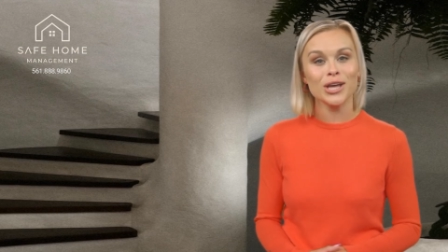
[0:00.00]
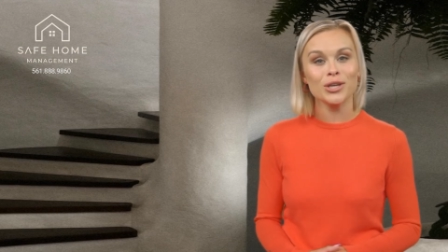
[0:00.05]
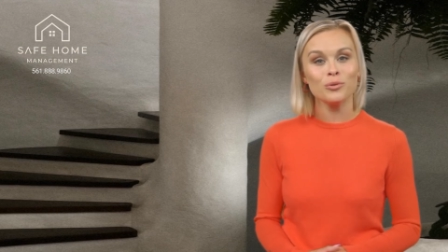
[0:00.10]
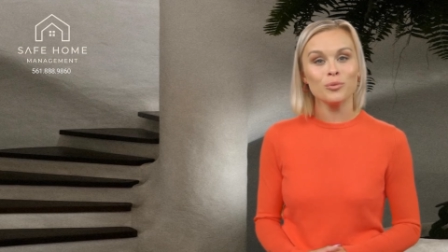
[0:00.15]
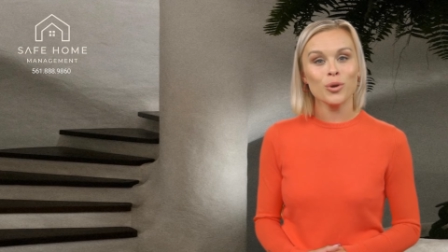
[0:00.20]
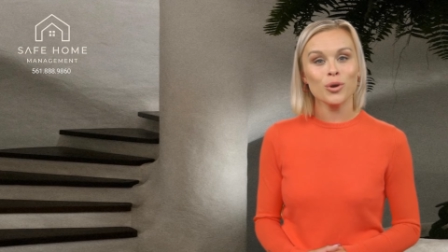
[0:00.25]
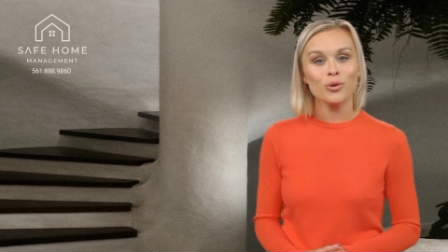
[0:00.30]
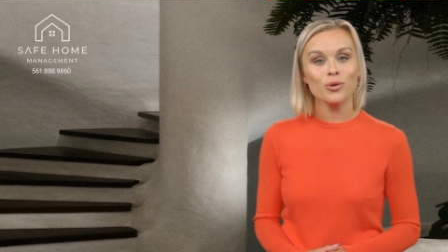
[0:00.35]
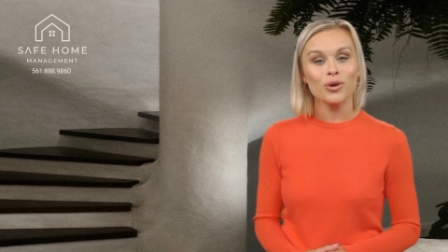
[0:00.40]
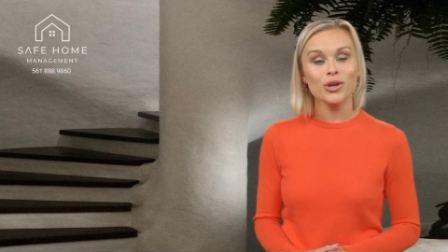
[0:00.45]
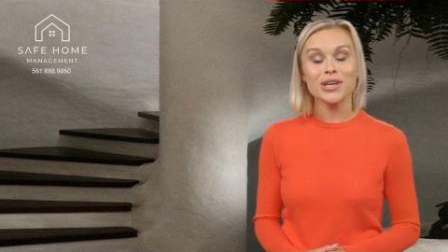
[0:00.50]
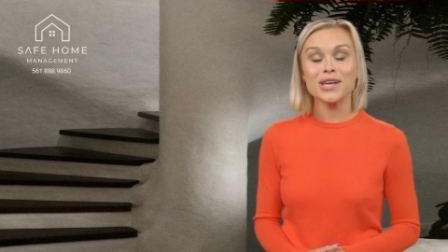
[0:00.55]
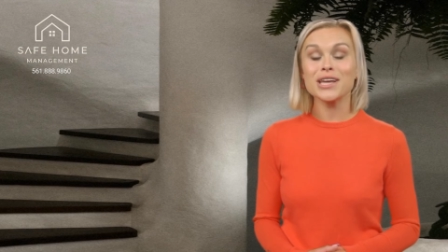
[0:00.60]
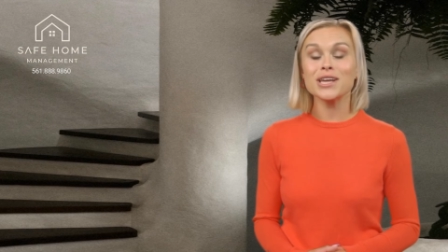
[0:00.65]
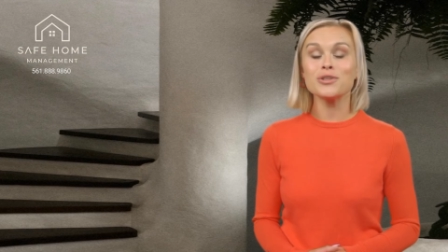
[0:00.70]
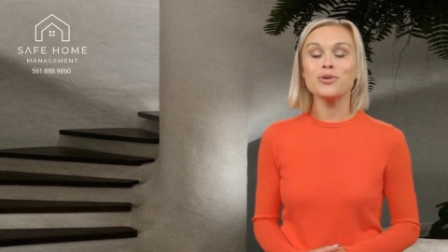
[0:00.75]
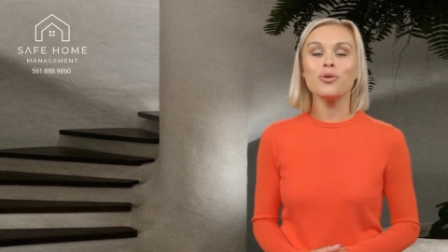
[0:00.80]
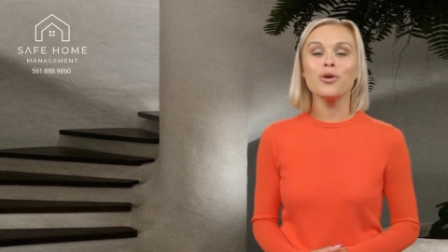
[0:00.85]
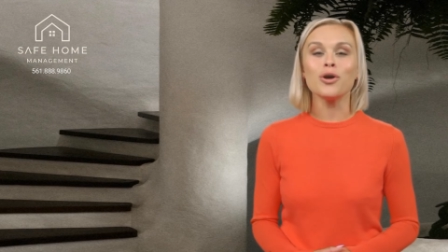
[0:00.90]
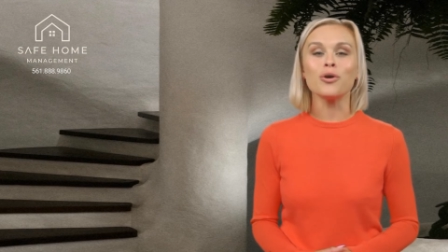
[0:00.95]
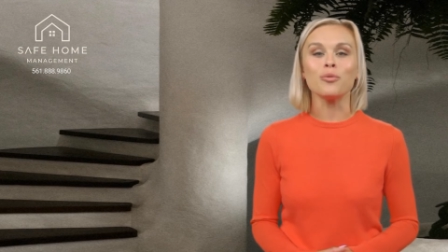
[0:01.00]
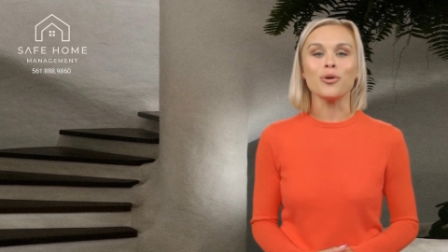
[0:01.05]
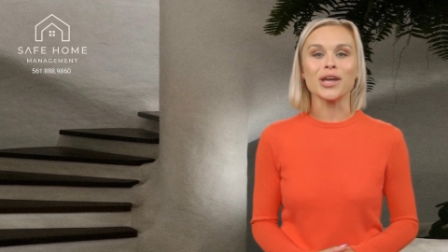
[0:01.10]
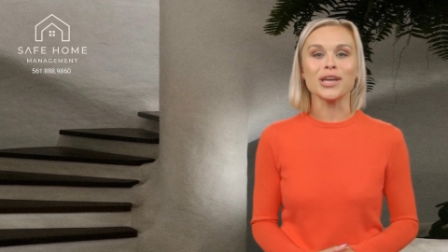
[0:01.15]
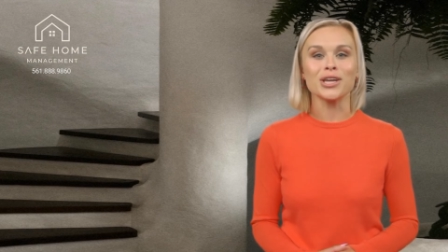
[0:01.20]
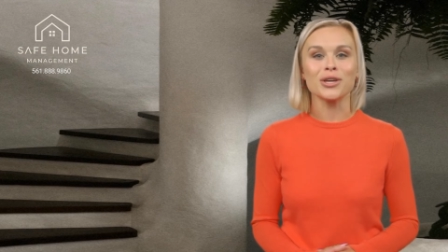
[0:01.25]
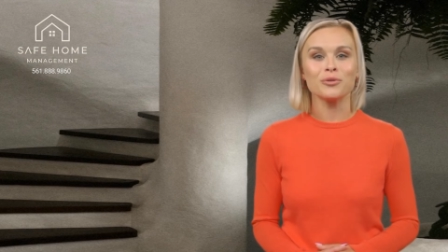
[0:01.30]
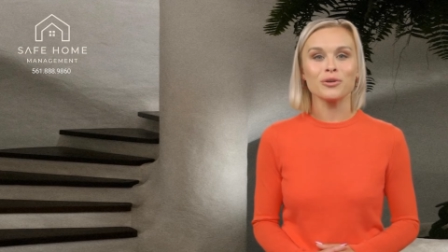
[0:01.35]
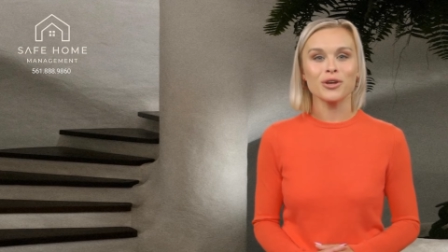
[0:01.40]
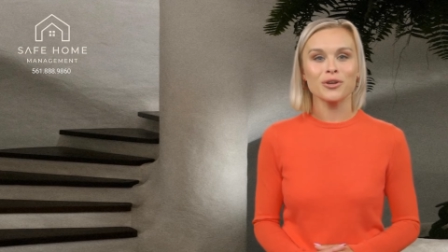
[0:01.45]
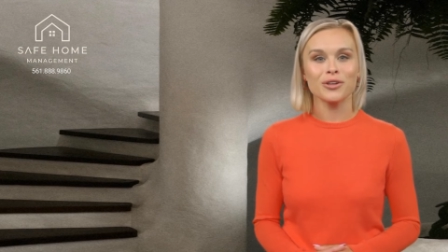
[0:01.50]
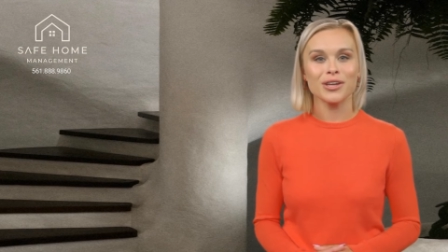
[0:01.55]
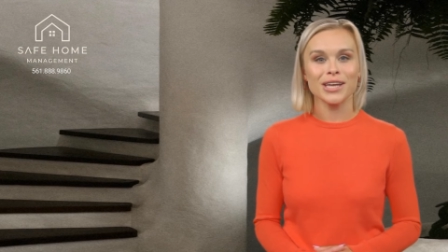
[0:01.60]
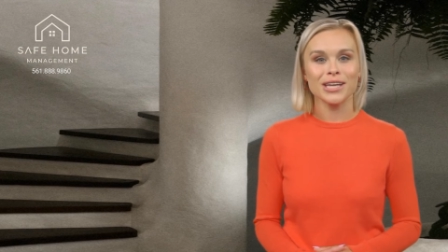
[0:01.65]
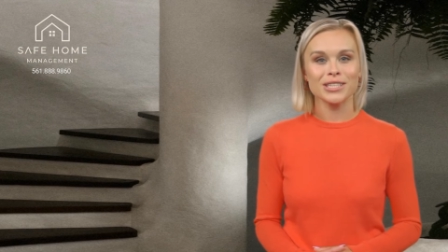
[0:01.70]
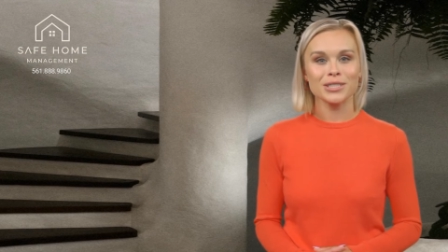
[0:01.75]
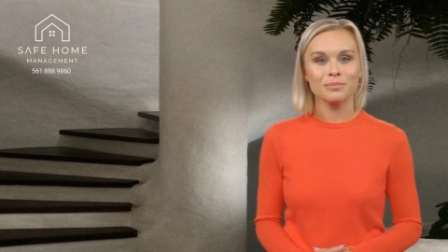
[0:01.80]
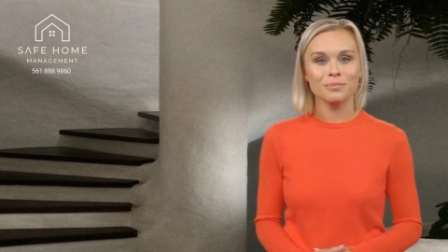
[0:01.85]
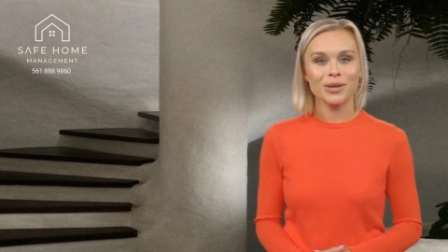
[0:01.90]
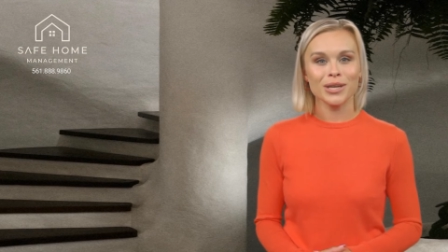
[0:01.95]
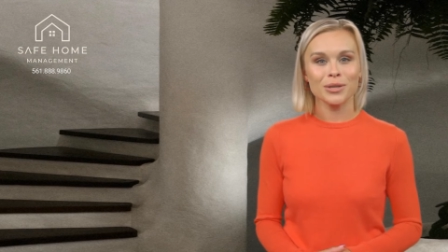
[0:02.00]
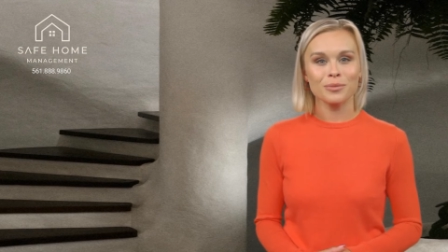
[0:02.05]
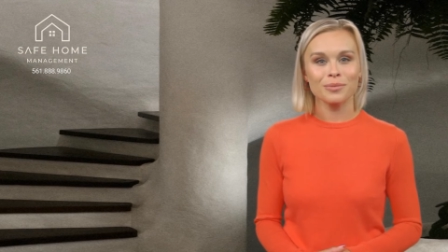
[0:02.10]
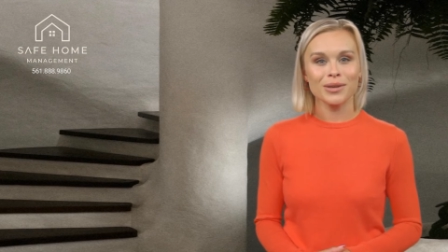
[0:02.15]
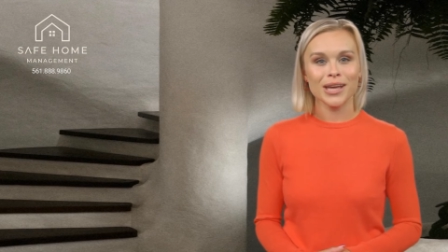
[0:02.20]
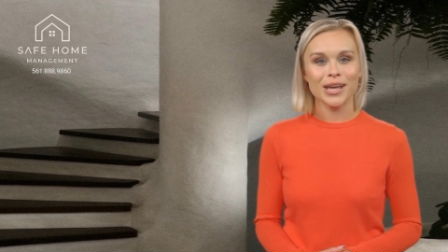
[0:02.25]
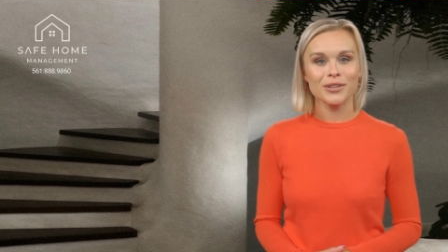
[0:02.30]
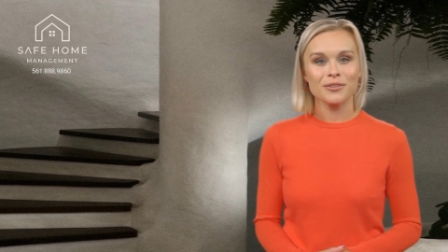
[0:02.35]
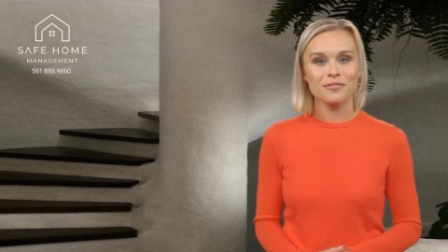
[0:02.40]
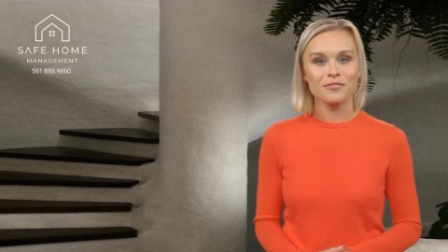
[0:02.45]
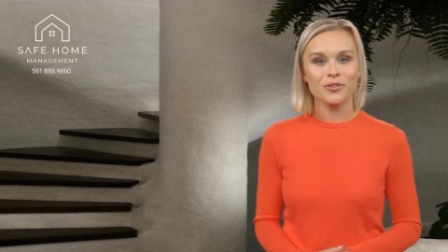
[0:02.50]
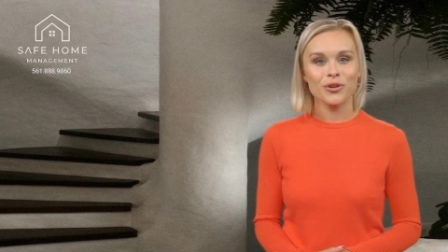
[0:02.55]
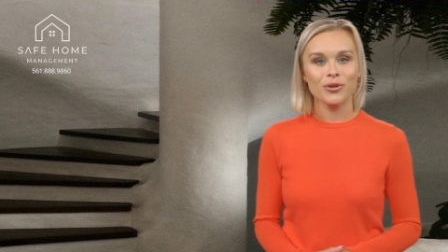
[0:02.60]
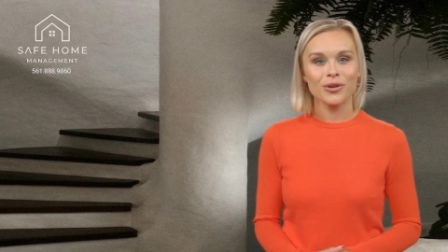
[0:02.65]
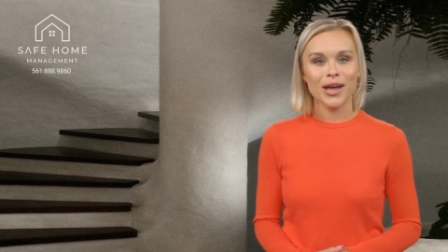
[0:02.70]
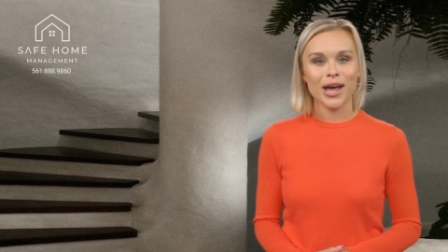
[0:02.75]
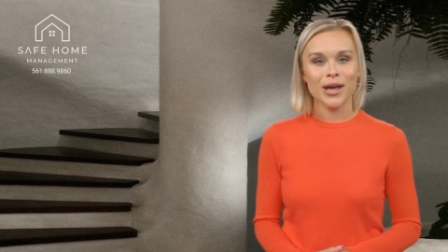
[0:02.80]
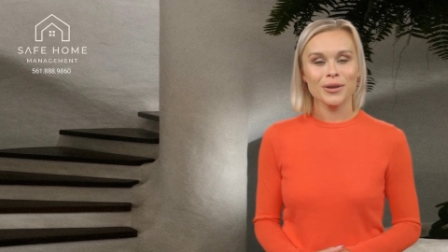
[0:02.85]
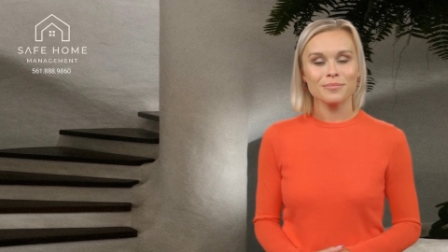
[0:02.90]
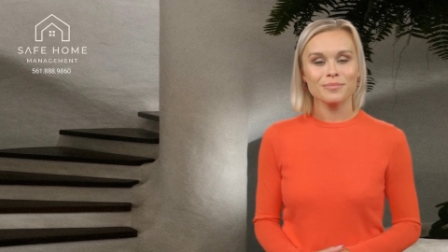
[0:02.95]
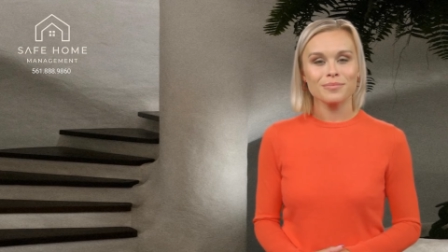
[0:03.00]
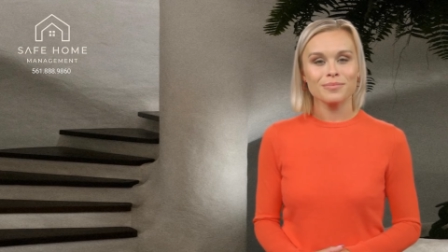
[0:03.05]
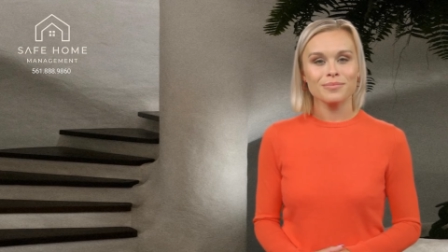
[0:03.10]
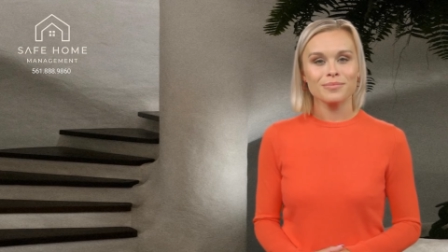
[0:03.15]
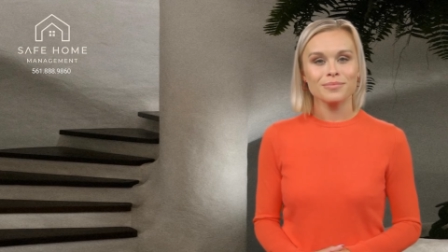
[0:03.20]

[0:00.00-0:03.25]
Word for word: and will alert you to irregularities via the InPhone app.